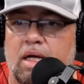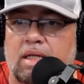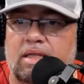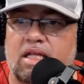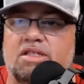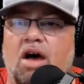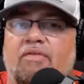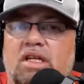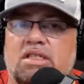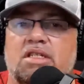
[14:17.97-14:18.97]
This
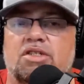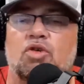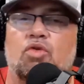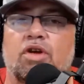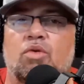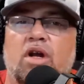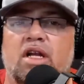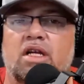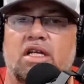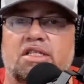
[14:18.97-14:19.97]
offense is doing what
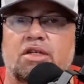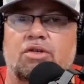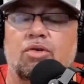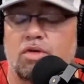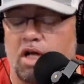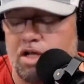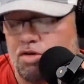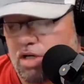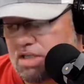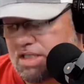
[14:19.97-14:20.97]
it needs to do. Now, you
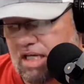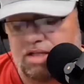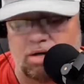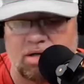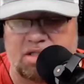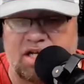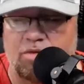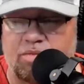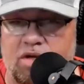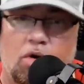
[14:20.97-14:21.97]
can sit there and tell
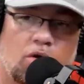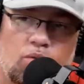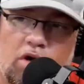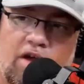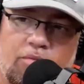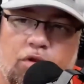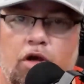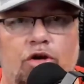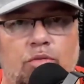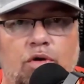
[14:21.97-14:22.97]
me, well, we haven't played
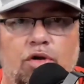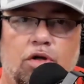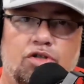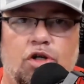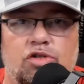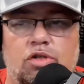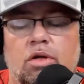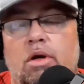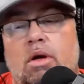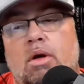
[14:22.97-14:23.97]
anybody yet, Jason.
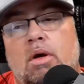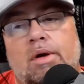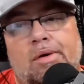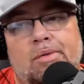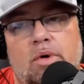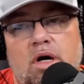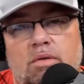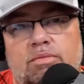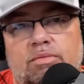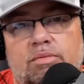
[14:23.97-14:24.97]
Well,
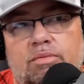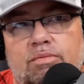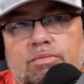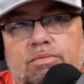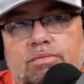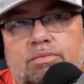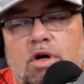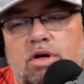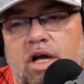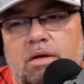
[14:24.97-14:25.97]

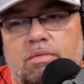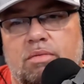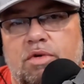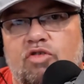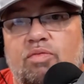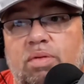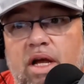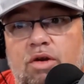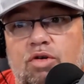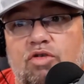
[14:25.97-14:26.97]
okay. You've
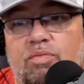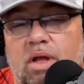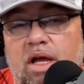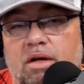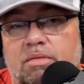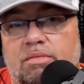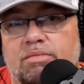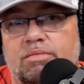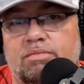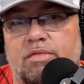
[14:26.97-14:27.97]
played who you've played.
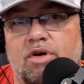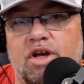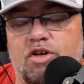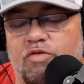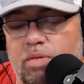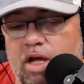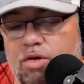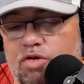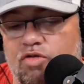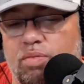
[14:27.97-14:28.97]
Okay. You've played who
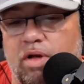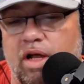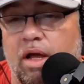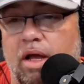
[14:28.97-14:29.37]
you've played.